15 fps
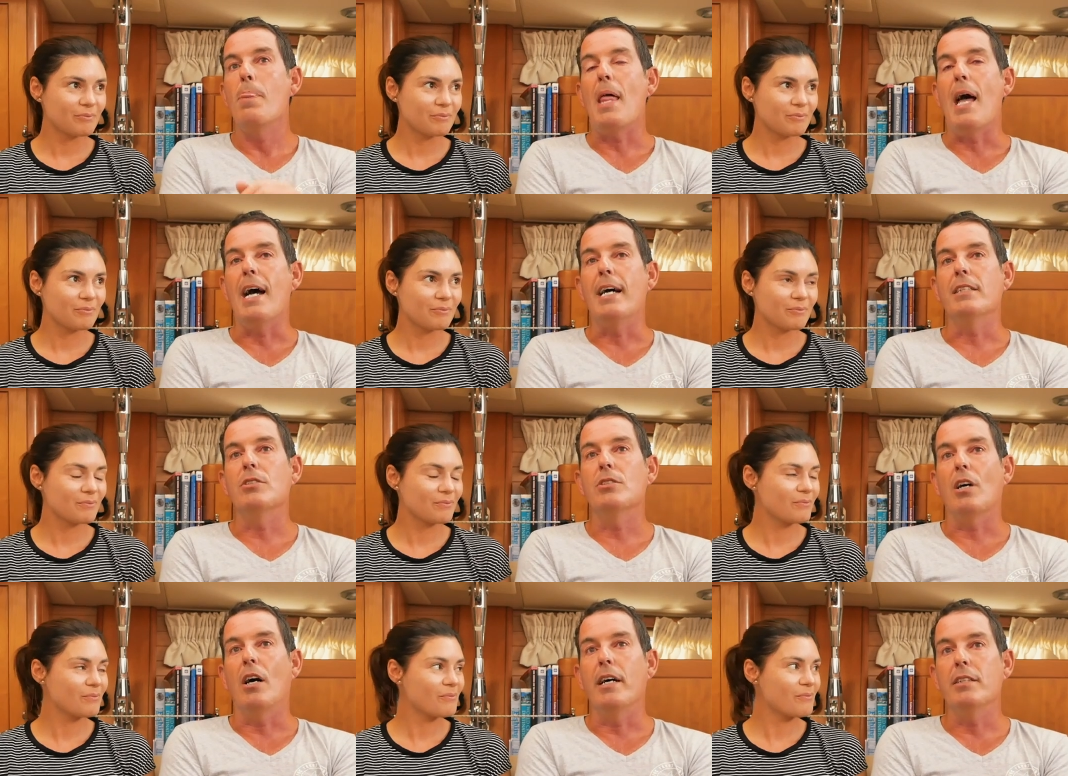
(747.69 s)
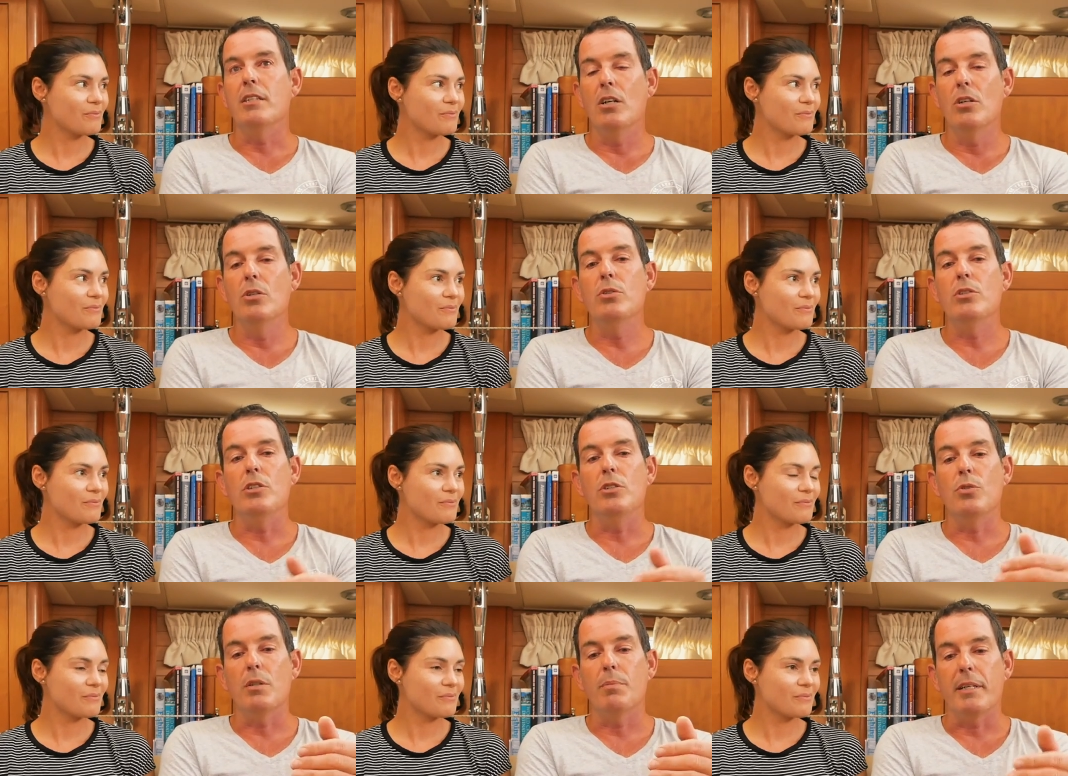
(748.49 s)
Speaker 1: And I know that
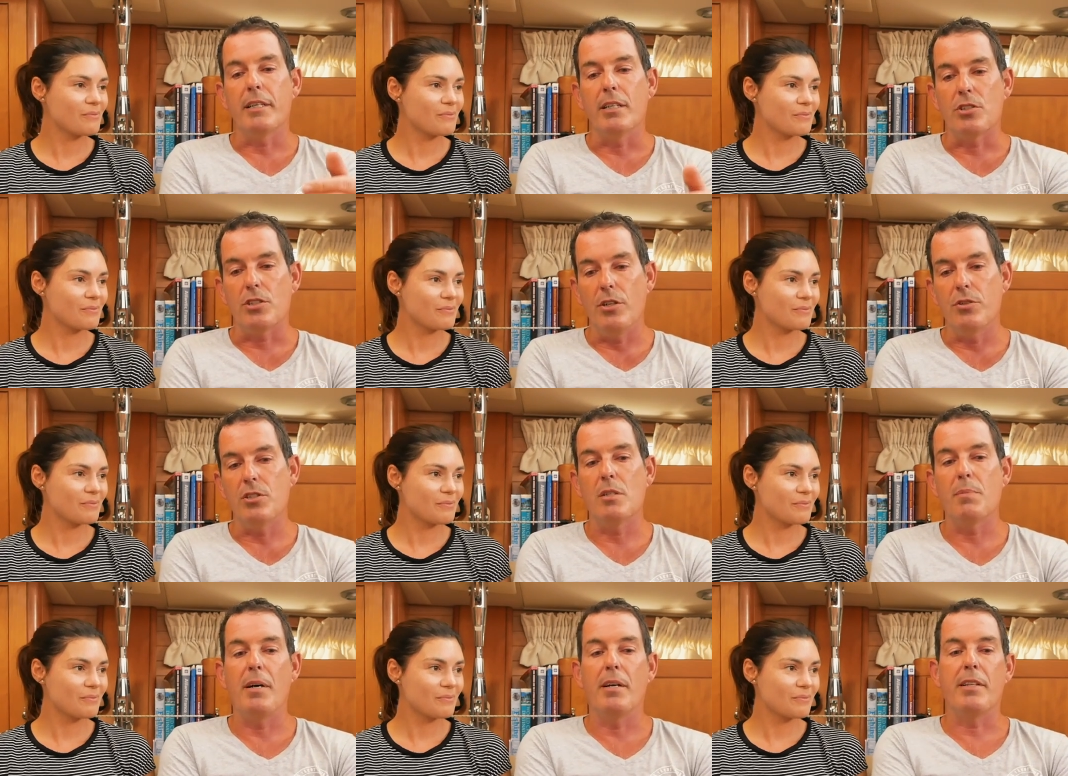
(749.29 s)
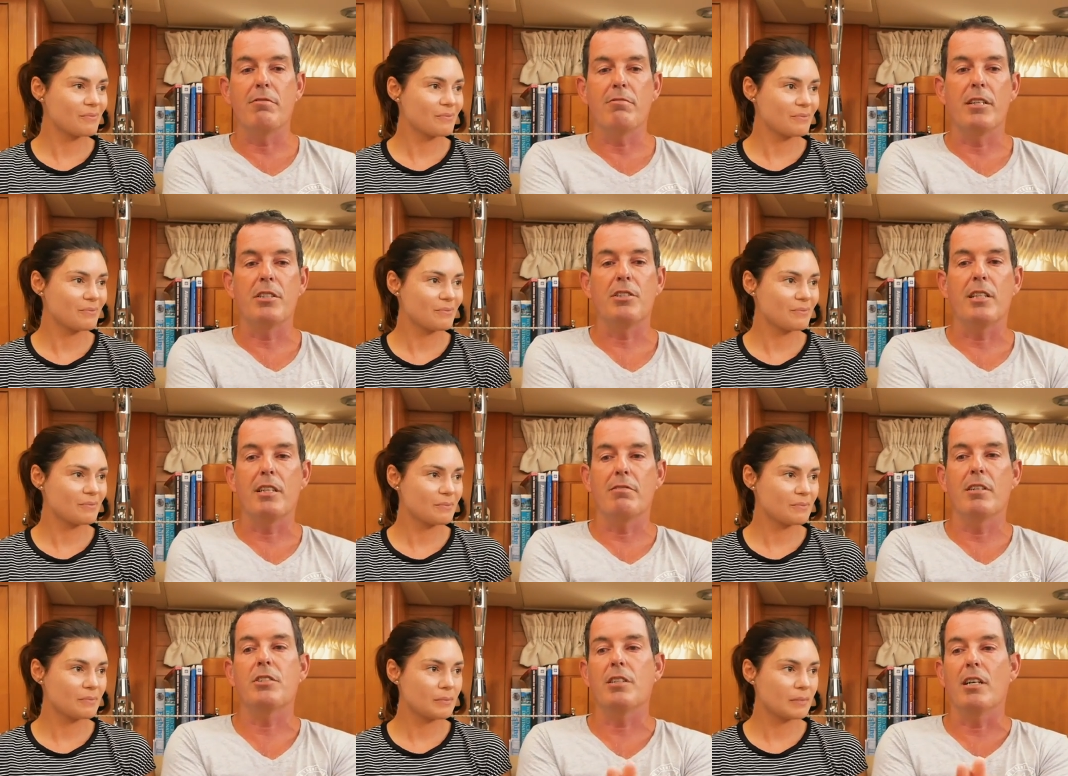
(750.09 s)
you can make excuses about they rushed it, they
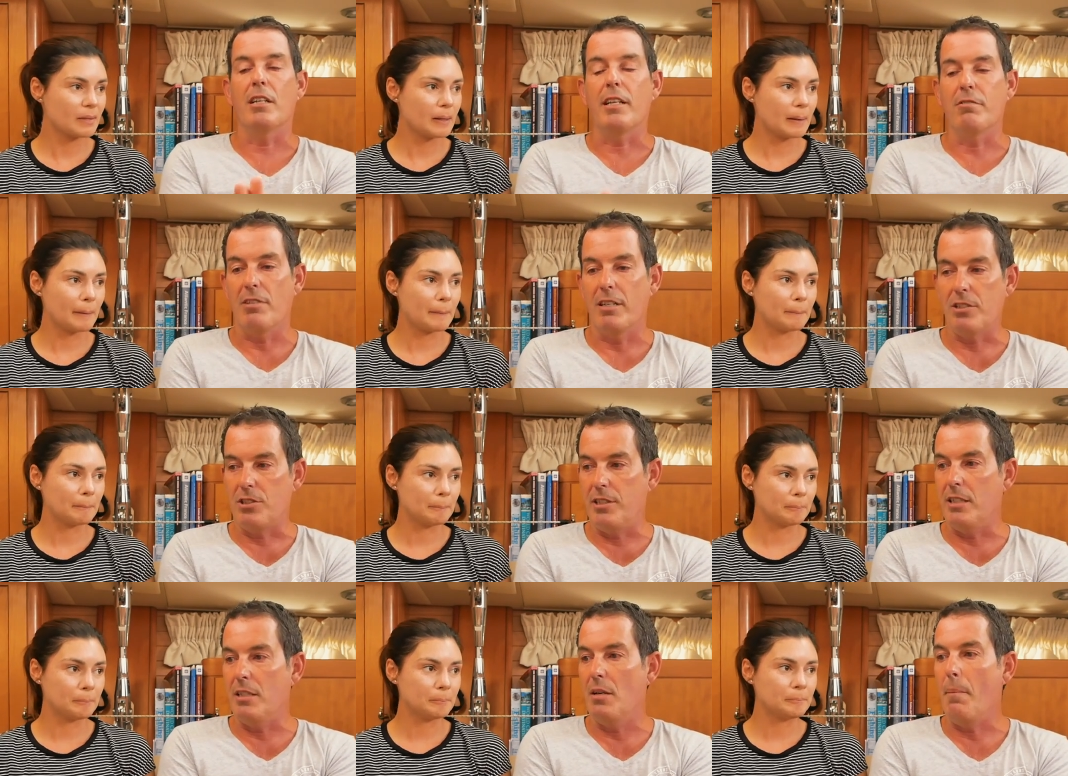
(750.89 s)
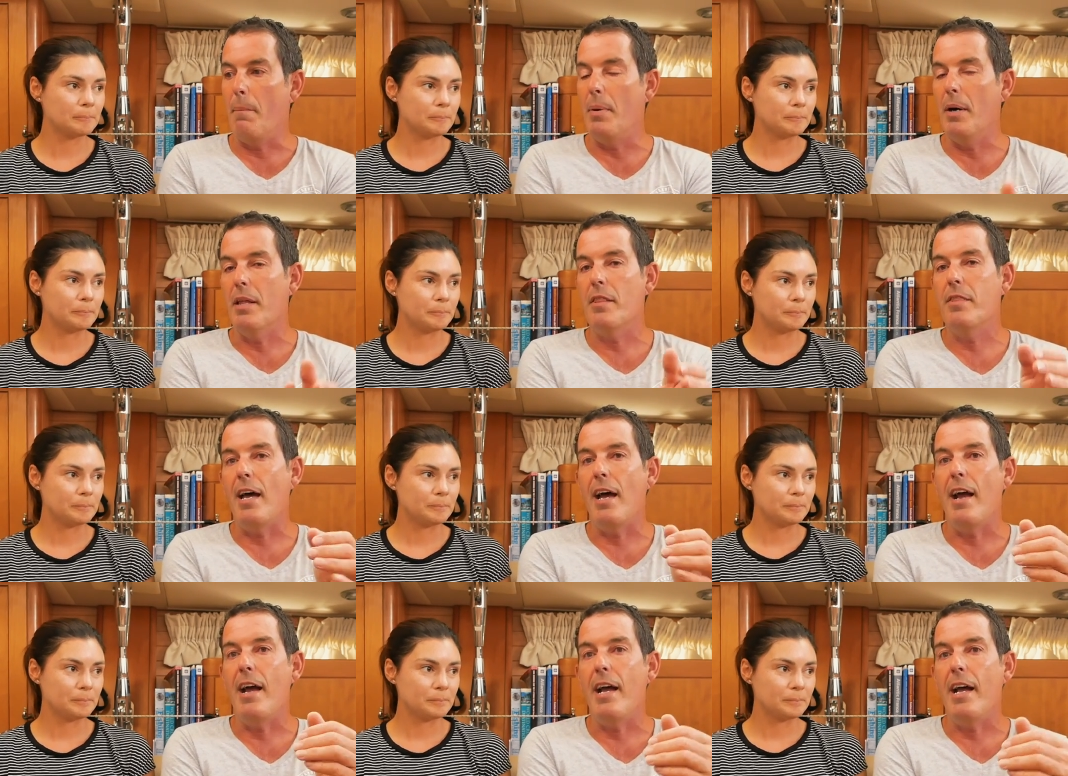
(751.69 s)
rushed it, they rushed it, but
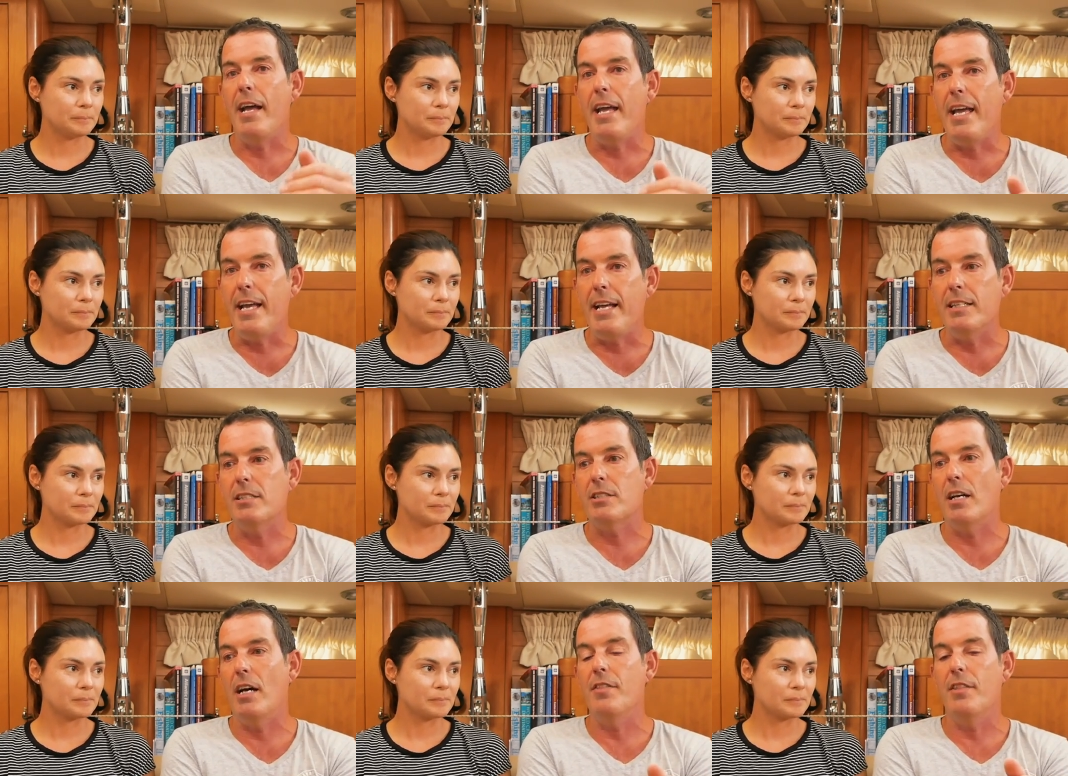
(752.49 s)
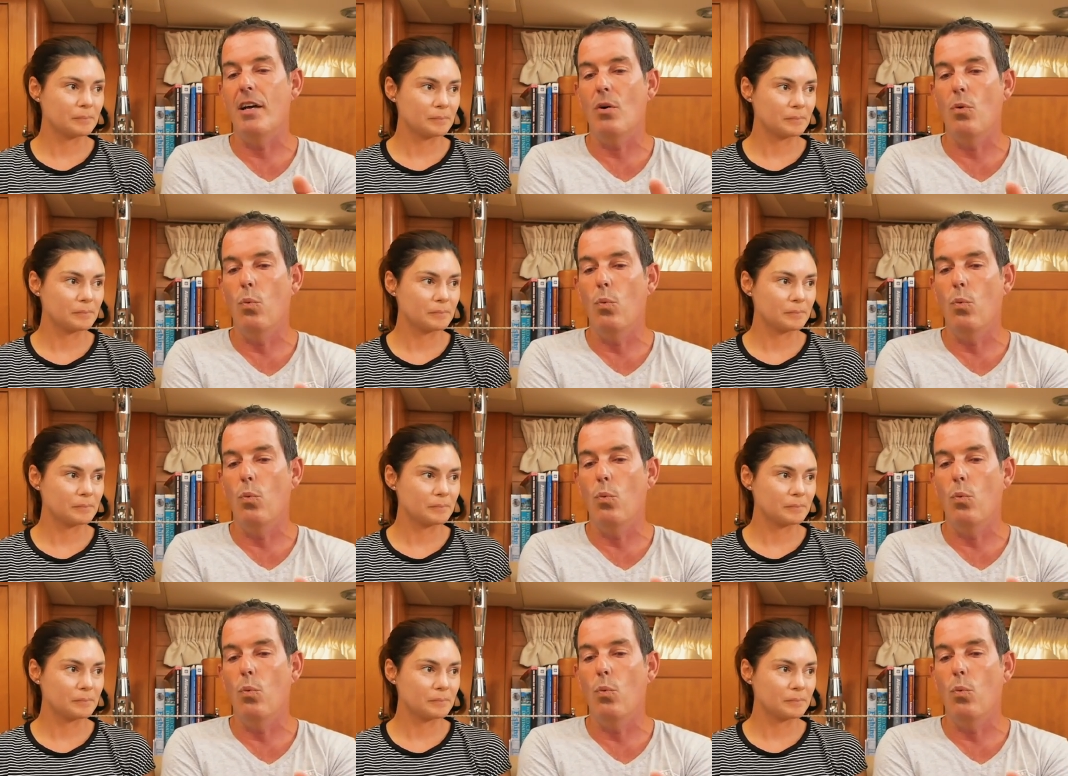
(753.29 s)
there is and there